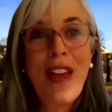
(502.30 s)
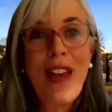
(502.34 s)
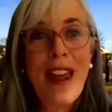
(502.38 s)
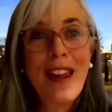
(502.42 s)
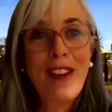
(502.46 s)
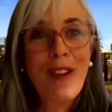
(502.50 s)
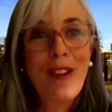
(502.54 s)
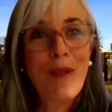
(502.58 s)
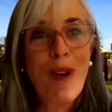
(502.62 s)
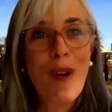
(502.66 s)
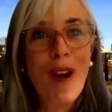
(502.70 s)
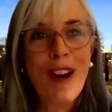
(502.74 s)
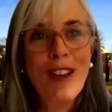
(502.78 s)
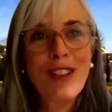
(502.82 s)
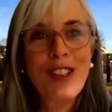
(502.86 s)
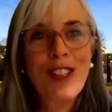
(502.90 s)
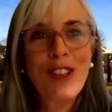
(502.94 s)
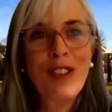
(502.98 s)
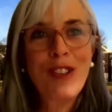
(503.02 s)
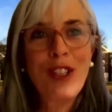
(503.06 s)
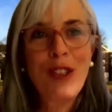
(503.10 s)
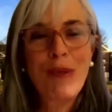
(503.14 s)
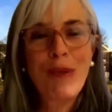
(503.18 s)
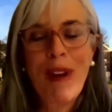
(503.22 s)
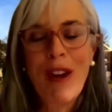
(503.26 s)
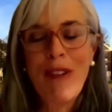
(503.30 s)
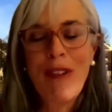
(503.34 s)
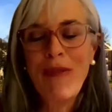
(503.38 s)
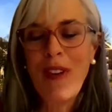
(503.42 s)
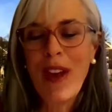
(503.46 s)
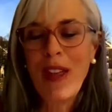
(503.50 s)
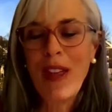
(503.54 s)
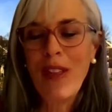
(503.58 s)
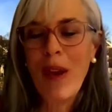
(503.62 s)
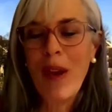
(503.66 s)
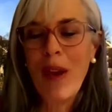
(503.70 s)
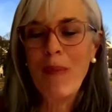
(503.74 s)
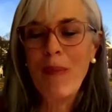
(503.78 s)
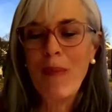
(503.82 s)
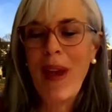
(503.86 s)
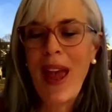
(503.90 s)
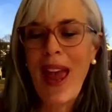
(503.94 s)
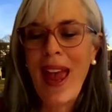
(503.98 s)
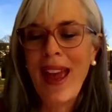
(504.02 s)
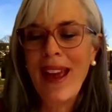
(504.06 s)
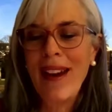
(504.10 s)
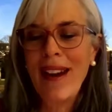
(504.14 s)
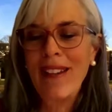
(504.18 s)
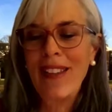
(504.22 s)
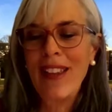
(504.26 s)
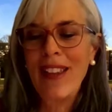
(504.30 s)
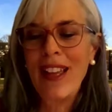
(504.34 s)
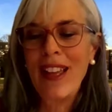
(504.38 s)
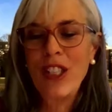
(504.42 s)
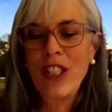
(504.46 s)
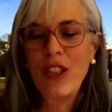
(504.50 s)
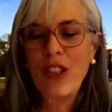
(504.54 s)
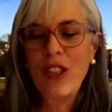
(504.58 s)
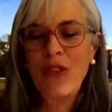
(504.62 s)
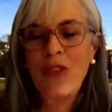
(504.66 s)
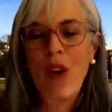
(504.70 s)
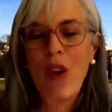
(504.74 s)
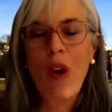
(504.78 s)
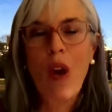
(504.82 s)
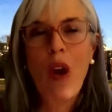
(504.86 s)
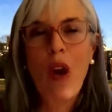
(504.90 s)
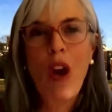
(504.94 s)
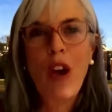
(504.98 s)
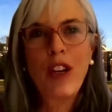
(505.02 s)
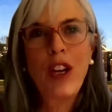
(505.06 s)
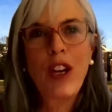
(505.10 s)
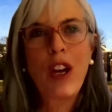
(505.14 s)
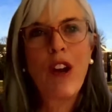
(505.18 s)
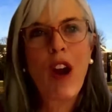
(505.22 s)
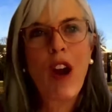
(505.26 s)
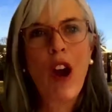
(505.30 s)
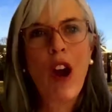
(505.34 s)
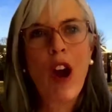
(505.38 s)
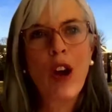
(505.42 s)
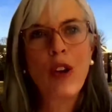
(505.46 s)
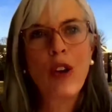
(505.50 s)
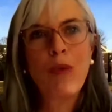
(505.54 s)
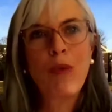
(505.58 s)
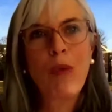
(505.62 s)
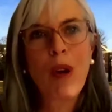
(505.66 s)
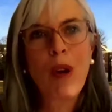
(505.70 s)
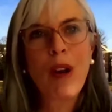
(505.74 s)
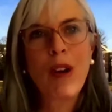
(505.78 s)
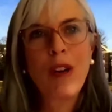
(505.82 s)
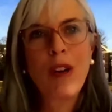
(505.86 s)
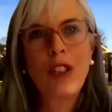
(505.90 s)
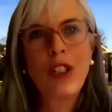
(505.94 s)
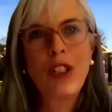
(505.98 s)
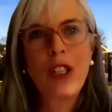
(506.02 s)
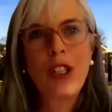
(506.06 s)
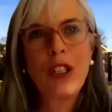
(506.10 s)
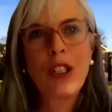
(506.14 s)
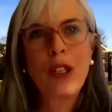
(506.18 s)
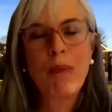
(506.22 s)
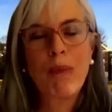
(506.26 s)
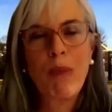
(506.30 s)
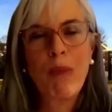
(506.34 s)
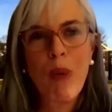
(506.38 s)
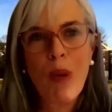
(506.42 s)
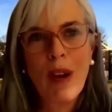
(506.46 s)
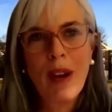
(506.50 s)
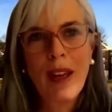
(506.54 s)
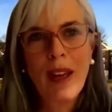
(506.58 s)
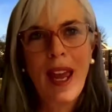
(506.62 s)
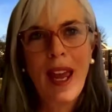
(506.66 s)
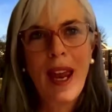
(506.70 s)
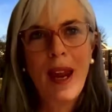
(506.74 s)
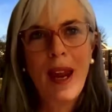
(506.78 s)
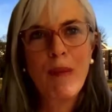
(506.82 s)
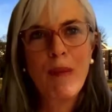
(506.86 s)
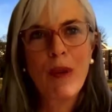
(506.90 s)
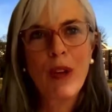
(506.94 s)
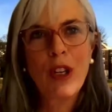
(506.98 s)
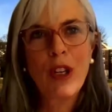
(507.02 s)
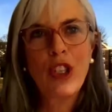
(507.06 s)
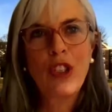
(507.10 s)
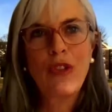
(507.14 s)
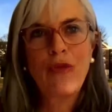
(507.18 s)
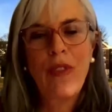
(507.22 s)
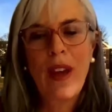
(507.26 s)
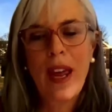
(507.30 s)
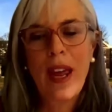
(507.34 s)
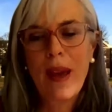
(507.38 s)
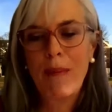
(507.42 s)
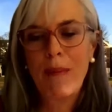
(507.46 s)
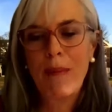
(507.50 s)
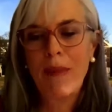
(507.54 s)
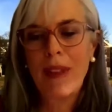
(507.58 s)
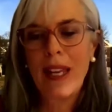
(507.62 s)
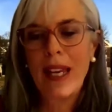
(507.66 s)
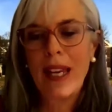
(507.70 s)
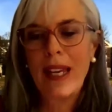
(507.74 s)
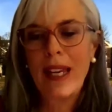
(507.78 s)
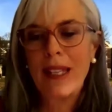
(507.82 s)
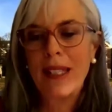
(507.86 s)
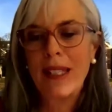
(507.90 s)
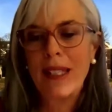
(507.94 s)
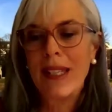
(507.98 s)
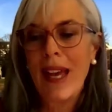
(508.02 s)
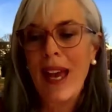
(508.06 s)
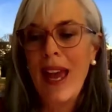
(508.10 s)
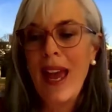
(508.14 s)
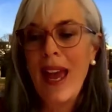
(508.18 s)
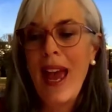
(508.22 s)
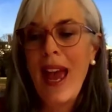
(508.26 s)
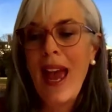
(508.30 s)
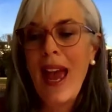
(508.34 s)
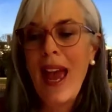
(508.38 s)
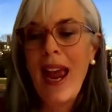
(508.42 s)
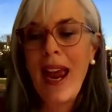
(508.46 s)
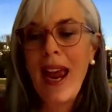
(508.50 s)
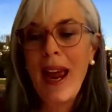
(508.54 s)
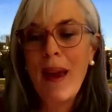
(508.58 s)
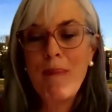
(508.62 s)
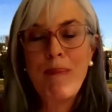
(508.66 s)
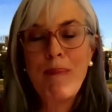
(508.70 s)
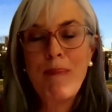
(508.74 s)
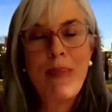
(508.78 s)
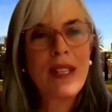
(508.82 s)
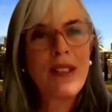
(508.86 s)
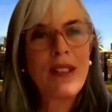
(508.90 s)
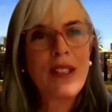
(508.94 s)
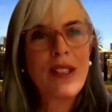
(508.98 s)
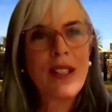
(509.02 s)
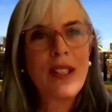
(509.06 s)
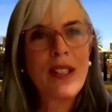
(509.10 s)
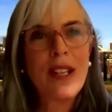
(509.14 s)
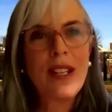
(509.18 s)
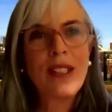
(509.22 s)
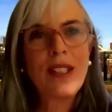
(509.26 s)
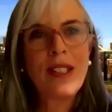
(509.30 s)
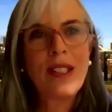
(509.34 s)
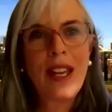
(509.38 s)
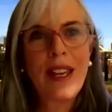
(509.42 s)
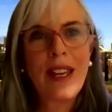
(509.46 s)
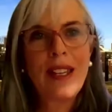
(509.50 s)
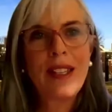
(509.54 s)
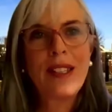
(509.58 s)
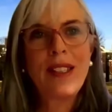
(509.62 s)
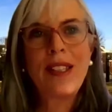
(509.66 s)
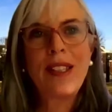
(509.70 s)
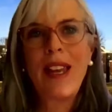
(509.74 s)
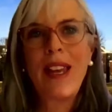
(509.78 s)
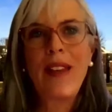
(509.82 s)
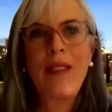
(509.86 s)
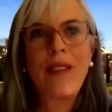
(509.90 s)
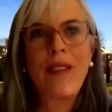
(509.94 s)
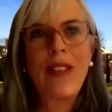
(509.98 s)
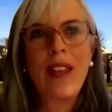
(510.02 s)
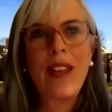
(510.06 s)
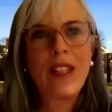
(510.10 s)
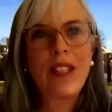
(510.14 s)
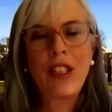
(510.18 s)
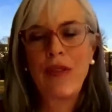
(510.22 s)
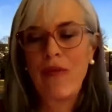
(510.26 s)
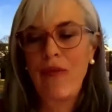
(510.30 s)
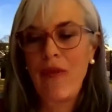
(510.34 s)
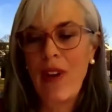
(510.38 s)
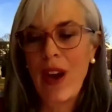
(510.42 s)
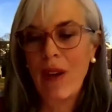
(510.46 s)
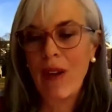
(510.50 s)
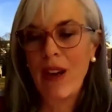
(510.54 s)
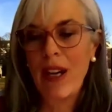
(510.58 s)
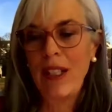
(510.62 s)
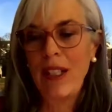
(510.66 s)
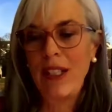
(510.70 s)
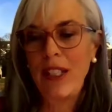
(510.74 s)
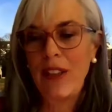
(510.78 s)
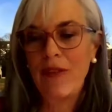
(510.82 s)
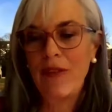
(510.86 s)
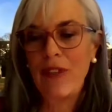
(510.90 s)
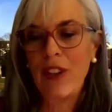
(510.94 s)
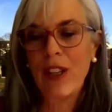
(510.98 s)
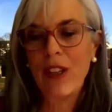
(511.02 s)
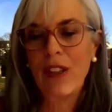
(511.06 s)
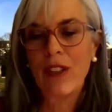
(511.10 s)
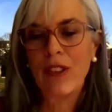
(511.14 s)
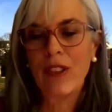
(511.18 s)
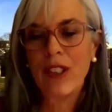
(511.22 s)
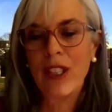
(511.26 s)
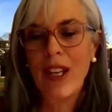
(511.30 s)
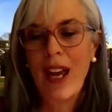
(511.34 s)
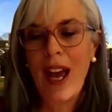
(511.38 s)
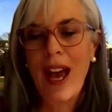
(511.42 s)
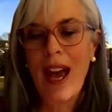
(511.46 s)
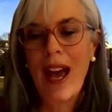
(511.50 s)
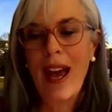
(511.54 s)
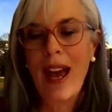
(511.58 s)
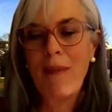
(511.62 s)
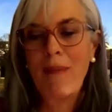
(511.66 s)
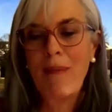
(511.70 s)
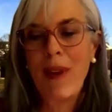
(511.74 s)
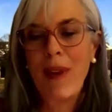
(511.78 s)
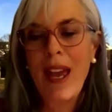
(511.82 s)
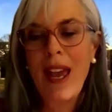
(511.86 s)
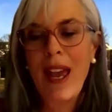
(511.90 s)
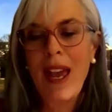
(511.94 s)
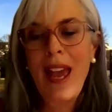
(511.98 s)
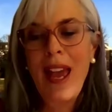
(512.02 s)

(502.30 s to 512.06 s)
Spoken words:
Thank you also to my fellow panelists for all your hard work to support Cambridge families and businesses in this very difficult time.